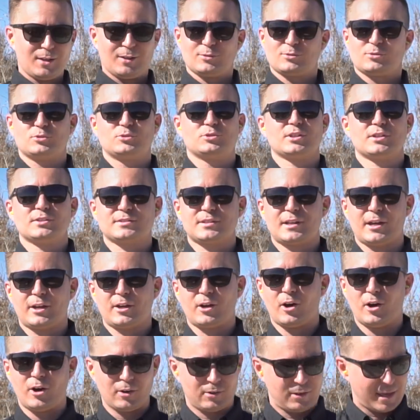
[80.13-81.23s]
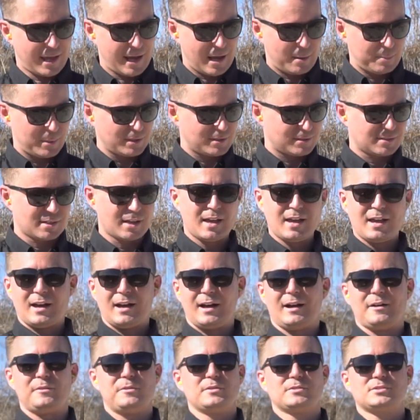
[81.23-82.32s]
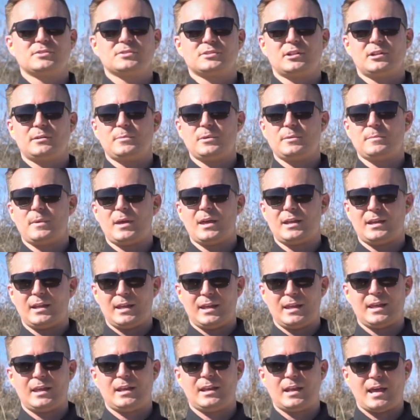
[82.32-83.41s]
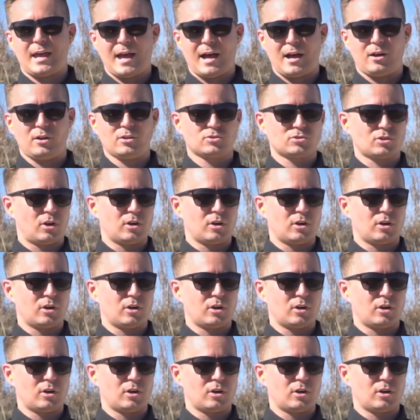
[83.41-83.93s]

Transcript: So just like all Cabots, this is gonna be made in-house,